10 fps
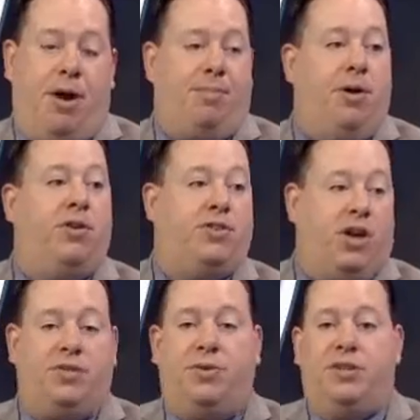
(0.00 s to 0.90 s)
Brent Burns,
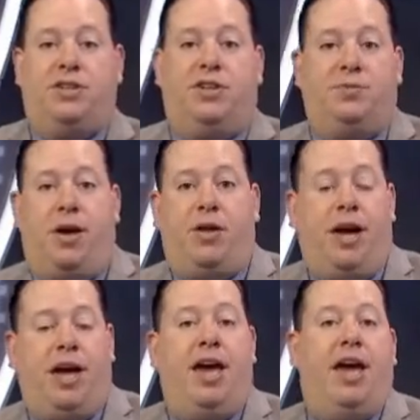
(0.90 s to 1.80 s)
also in his 30s, by the
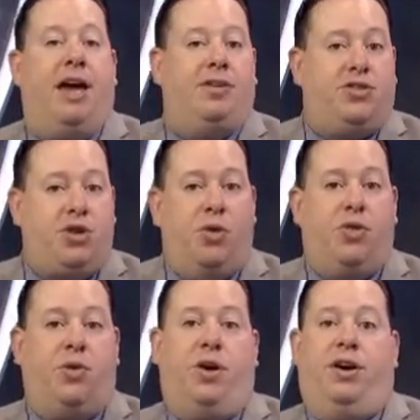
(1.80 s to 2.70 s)
way. Joe
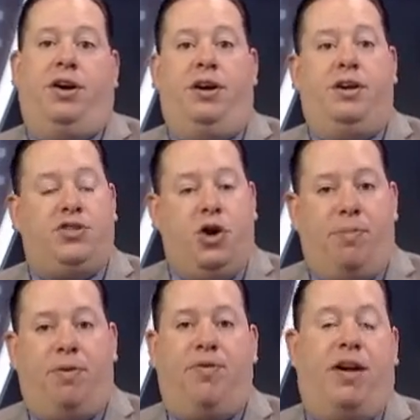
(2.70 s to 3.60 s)
Thornton,
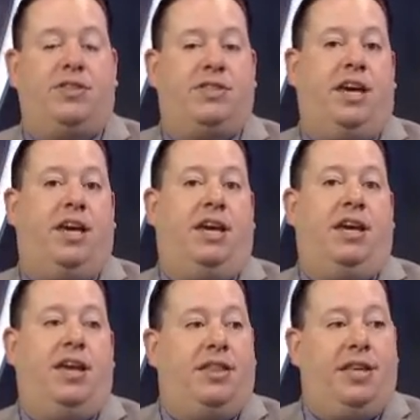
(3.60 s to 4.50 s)
Joe Pavelski,
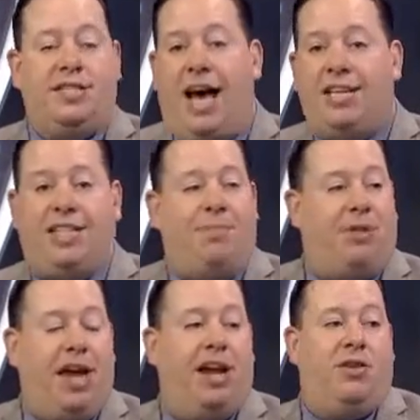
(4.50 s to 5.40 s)
these guys, they
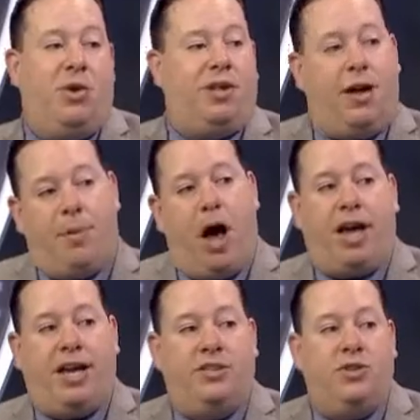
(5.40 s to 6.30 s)
played in the World Cup of
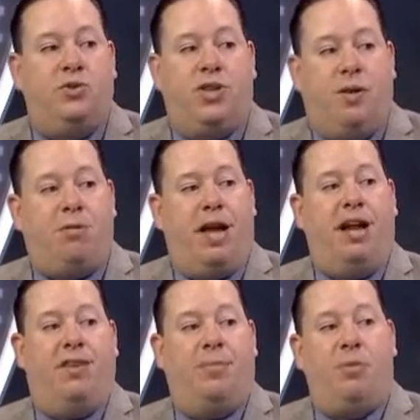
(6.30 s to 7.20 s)
Hockey too, so they
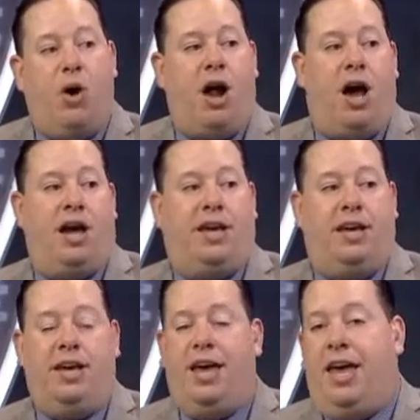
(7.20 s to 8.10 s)
played even more
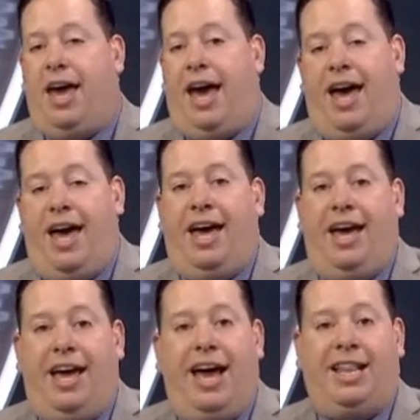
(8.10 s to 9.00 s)
hockey. Uh,
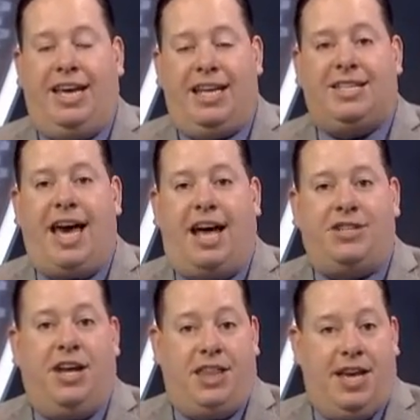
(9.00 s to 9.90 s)
it, I think it's
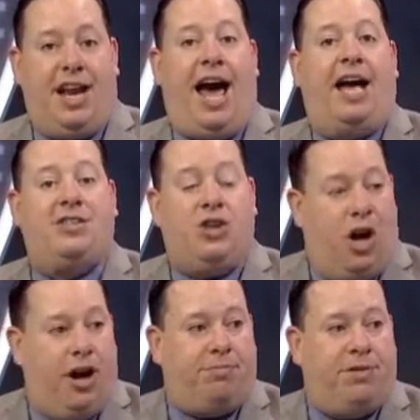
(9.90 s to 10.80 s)
catch. I think it has
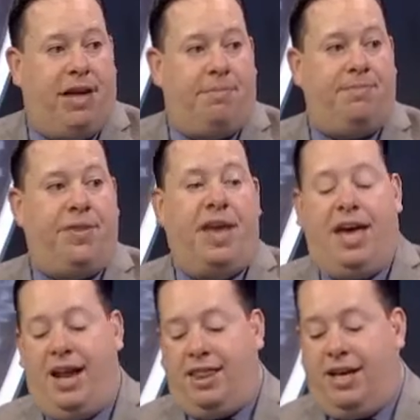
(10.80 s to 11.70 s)
caught up to them,
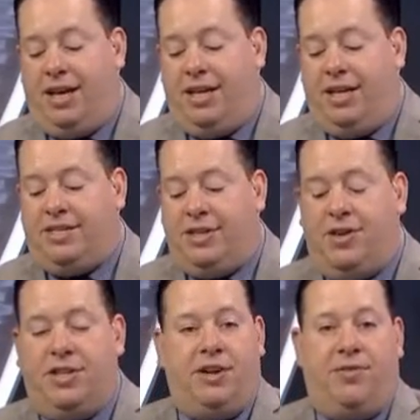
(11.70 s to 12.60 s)
and I think in this
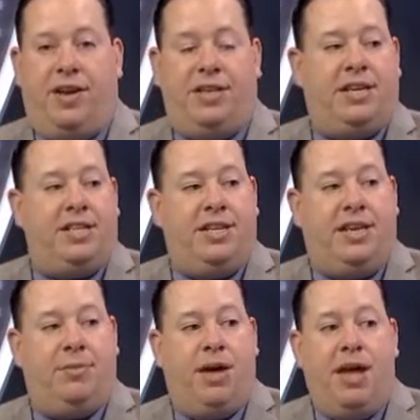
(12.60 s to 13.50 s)
series they're facing a
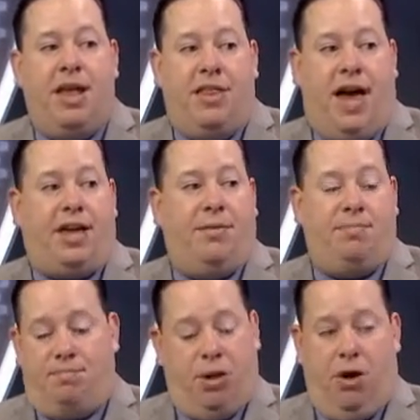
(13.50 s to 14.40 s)
team that
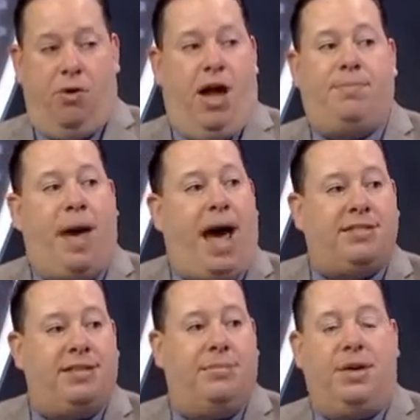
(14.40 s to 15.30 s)
can blow right
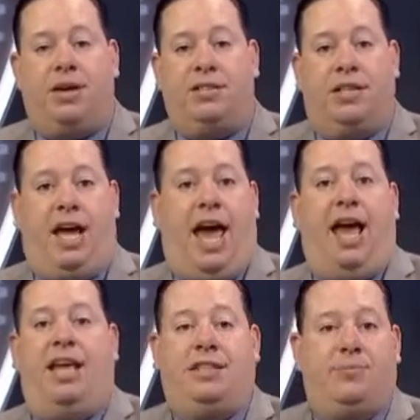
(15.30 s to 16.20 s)
past them because of the
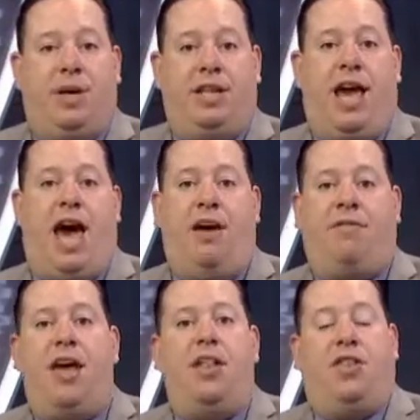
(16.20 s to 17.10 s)
a the speed they
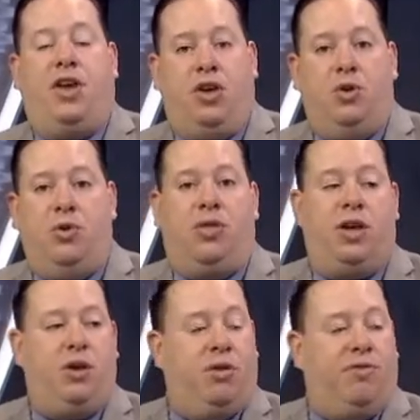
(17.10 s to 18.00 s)
have, the
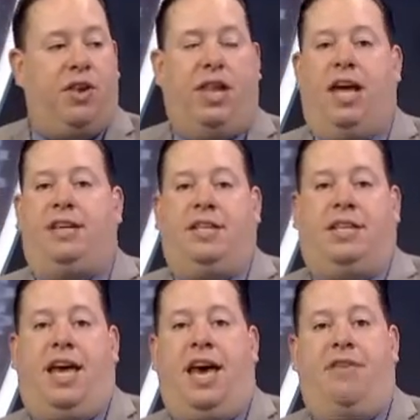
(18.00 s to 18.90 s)
youth, the youthful legs
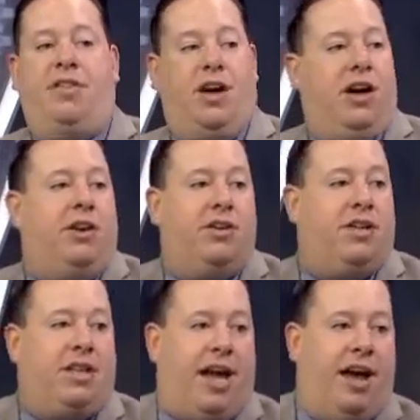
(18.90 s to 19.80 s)
that they have, and the hunger
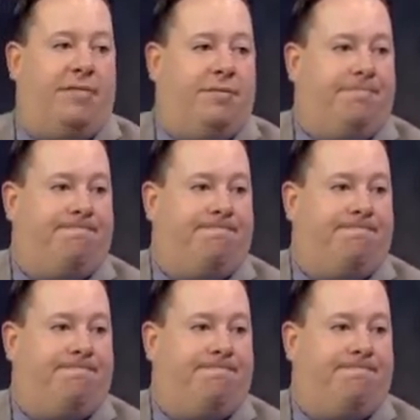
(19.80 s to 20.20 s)
that they have.